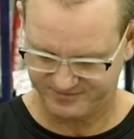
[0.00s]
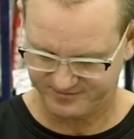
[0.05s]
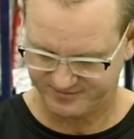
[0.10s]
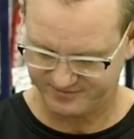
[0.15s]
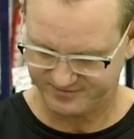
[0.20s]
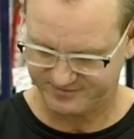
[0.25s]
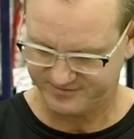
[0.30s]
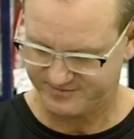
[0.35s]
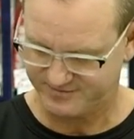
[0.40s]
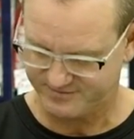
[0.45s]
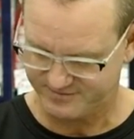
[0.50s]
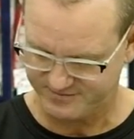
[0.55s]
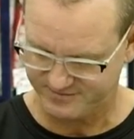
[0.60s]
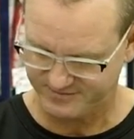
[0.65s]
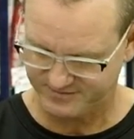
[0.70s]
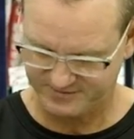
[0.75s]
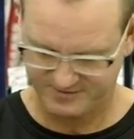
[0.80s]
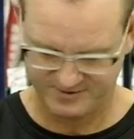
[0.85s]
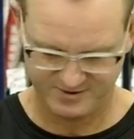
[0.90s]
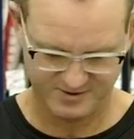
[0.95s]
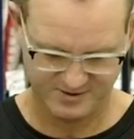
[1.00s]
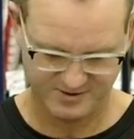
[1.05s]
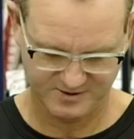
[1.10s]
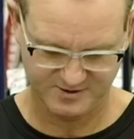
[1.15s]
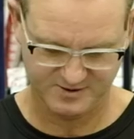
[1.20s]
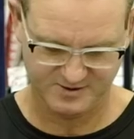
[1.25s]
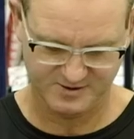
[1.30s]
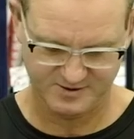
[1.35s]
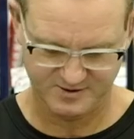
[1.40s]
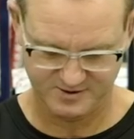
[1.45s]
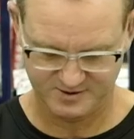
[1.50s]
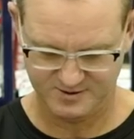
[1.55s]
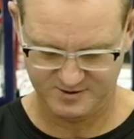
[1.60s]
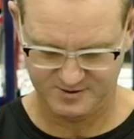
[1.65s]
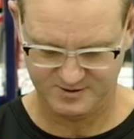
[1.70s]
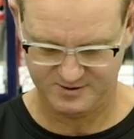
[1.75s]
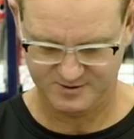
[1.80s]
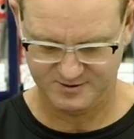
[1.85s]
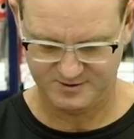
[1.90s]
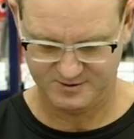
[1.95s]

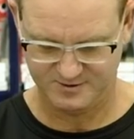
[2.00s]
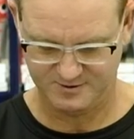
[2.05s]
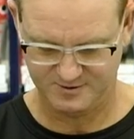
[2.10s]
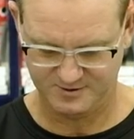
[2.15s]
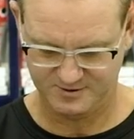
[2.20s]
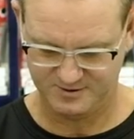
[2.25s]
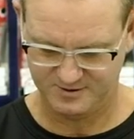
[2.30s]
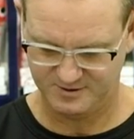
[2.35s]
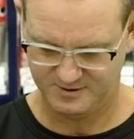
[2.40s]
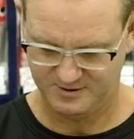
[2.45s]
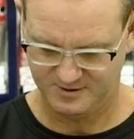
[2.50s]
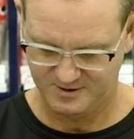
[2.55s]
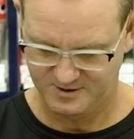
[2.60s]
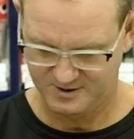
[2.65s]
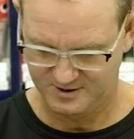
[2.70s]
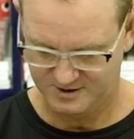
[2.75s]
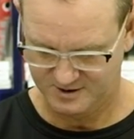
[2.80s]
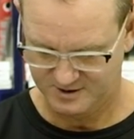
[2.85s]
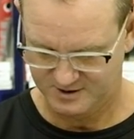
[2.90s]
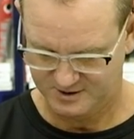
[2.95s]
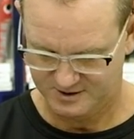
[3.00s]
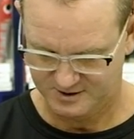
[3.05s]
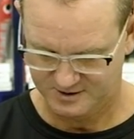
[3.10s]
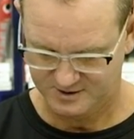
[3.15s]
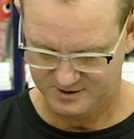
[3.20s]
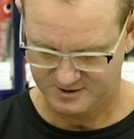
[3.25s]
No one is speaking in this clip.